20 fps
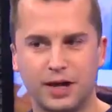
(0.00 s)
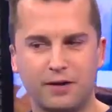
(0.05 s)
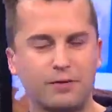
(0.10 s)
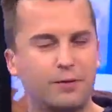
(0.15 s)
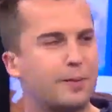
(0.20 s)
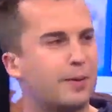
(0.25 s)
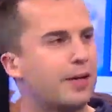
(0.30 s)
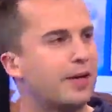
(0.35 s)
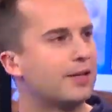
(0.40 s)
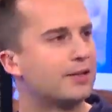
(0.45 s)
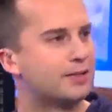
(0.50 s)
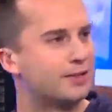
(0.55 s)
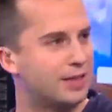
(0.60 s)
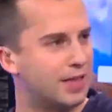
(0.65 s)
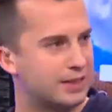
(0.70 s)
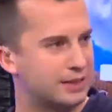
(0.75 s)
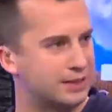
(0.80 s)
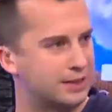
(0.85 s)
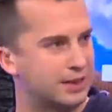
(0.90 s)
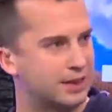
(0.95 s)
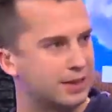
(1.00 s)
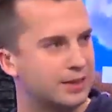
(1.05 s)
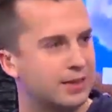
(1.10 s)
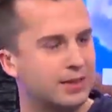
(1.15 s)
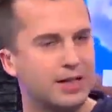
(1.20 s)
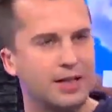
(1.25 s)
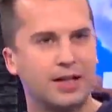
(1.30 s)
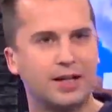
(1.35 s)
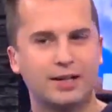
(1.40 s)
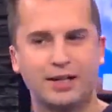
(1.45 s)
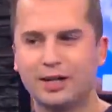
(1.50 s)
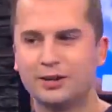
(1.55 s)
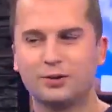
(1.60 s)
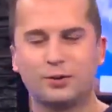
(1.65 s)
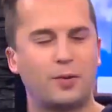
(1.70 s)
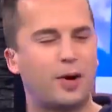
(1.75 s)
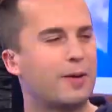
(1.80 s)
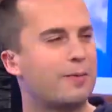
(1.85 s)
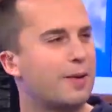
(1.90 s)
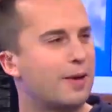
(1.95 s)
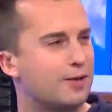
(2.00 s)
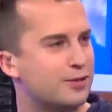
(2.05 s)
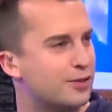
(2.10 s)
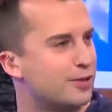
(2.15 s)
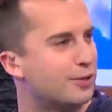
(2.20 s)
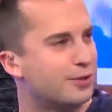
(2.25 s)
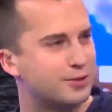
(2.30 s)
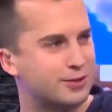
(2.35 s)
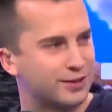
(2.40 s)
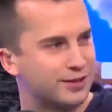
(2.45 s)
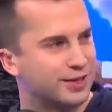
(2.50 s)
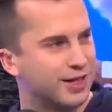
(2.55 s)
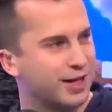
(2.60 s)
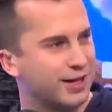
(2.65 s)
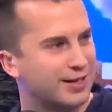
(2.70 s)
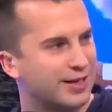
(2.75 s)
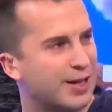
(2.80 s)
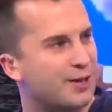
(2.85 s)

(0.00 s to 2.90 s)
Everybody else 19. You guys are way better shooters than that.